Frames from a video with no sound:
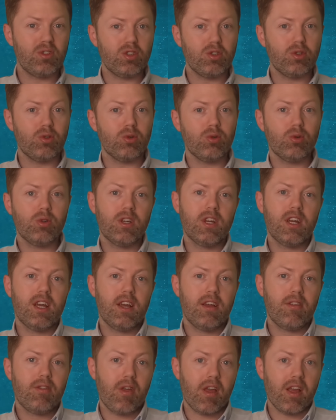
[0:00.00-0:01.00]
Do you
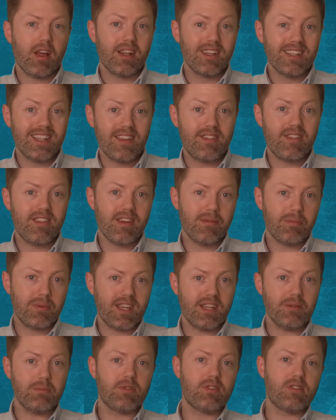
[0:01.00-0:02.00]
think lithium
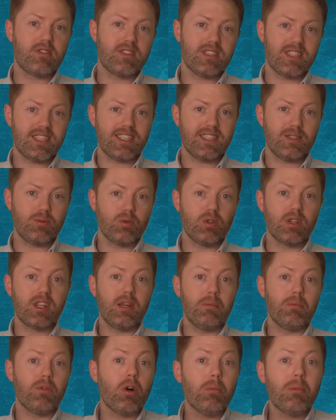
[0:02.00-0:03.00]
keeps uh, will
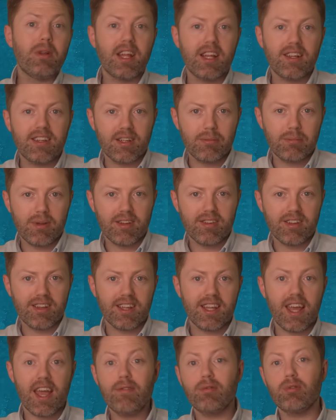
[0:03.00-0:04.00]
keep dominating
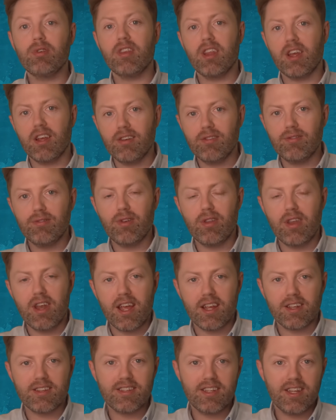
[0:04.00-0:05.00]
basically everything for the
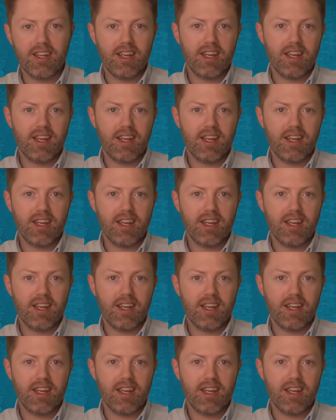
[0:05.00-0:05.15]
next